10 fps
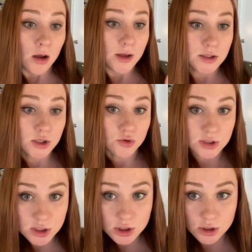and your
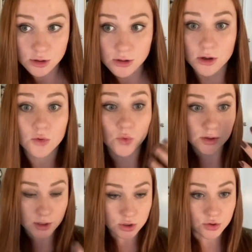teacher
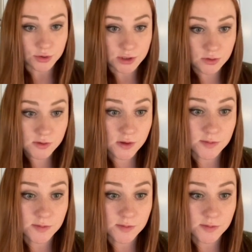will introduce